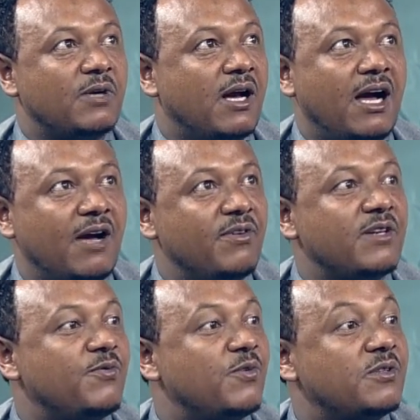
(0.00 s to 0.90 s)

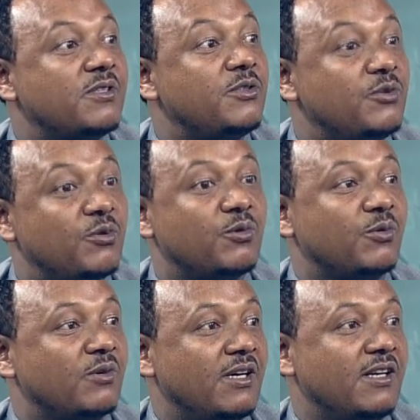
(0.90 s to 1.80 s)
having
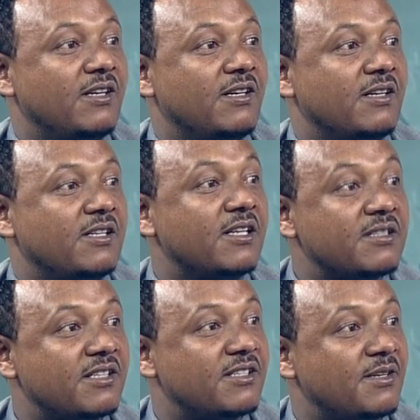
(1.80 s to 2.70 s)
42
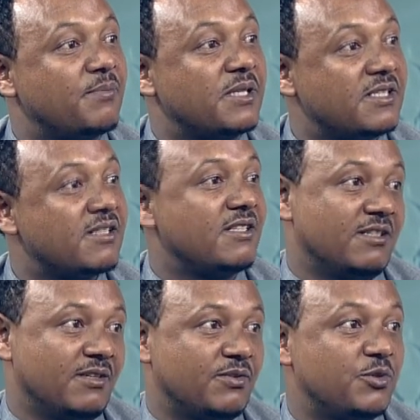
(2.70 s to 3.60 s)
countries
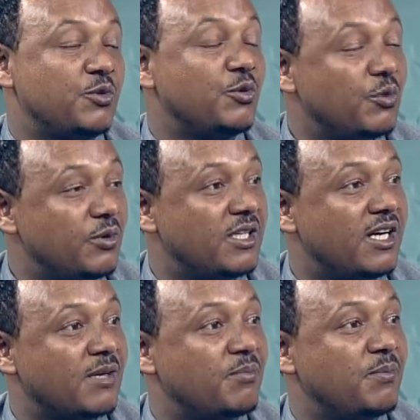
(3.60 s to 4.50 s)
representatives, two
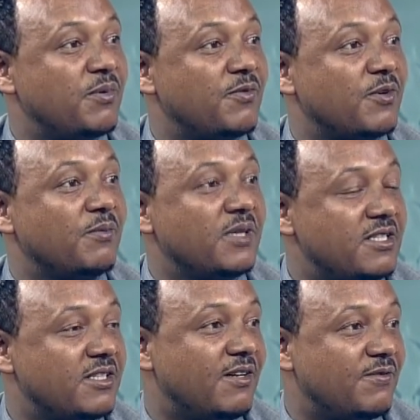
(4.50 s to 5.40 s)
young people from
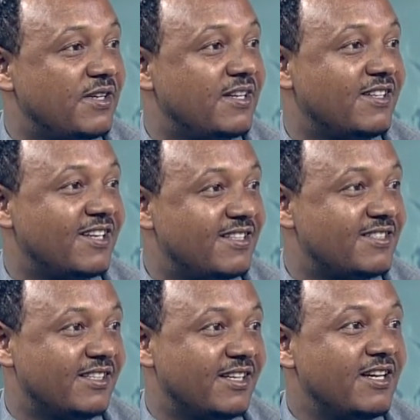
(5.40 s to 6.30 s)
each African
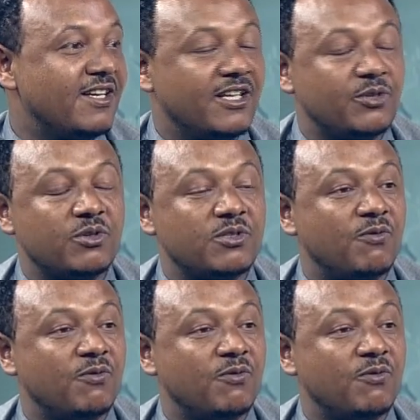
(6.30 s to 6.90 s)
country, it was